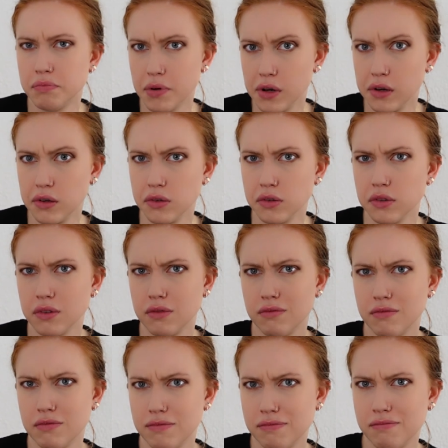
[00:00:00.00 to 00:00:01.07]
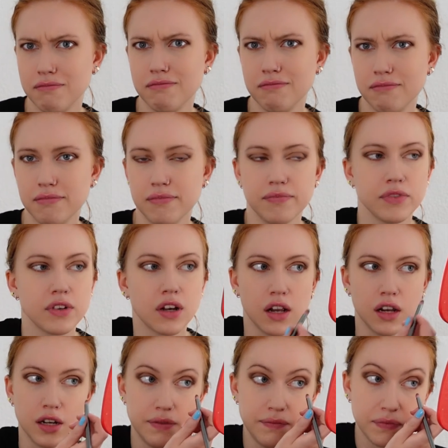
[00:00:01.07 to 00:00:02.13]
bone
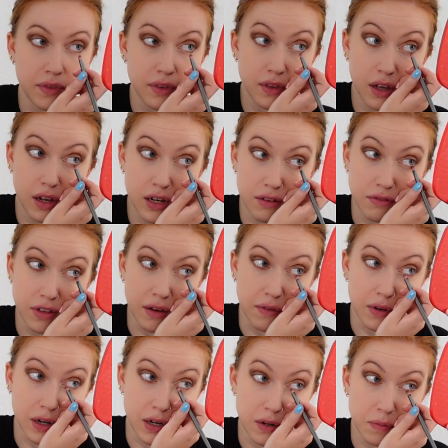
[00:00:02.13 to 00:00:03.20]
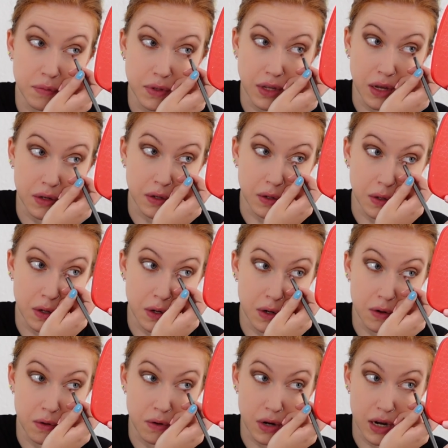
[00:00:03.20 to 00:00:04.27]
color. I leave that one, I don't put down the
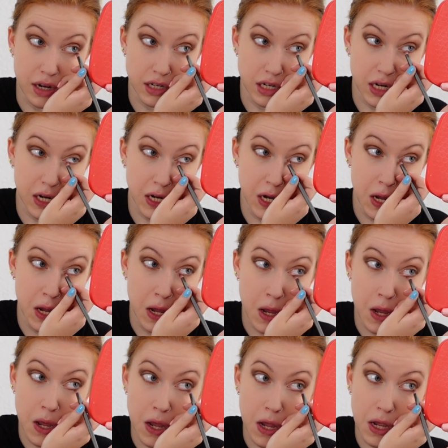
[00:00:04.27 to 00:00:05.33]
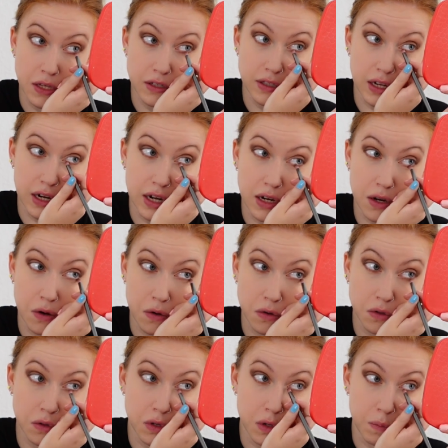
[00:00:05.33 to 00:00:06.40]
lower lash line. Instead I go
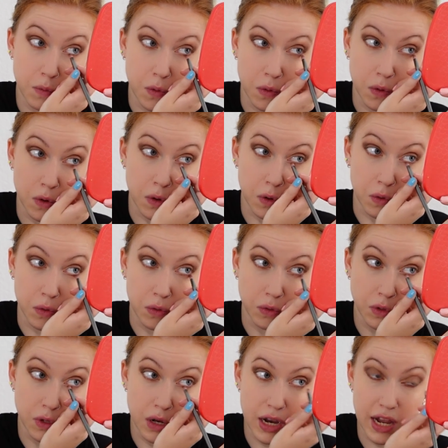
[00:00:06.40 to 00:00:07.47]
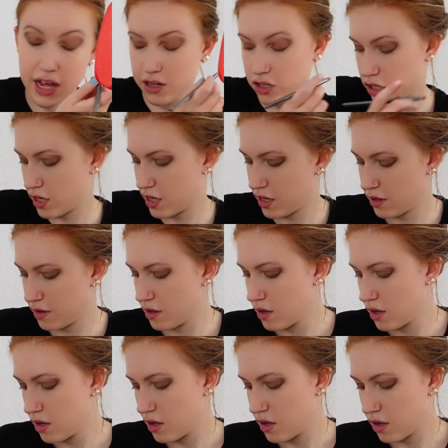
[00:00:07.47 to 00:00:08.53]
to the more gold lash line.
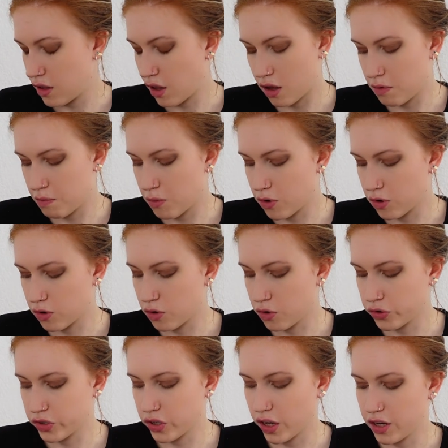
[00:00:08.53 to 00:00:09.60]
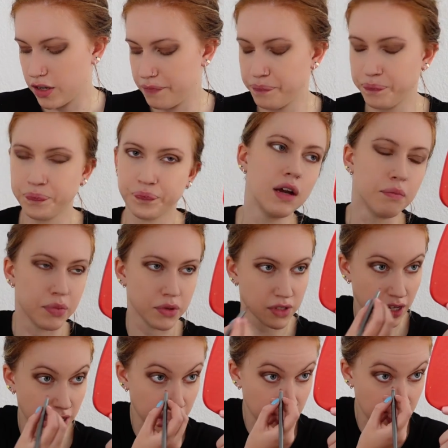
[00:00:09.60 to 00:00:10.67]
The more gold color, and put
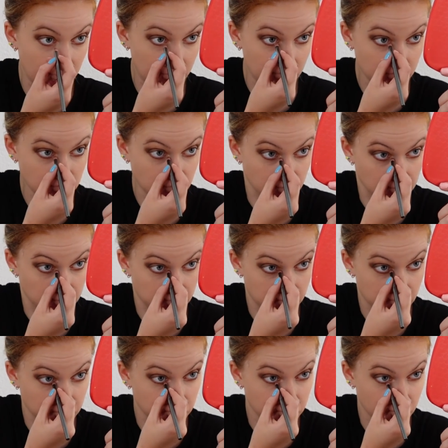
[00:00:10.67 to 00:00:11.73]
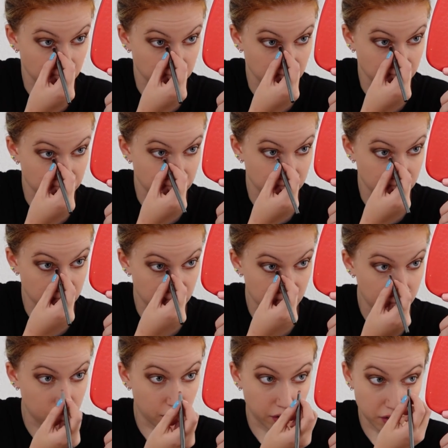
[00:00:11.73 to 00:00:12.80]
that in there so it comes up with the
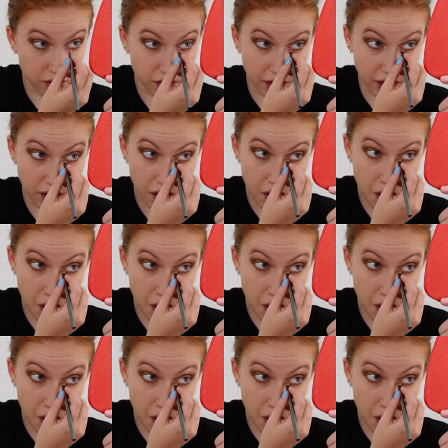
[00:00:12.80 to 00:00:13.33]
tear duct then.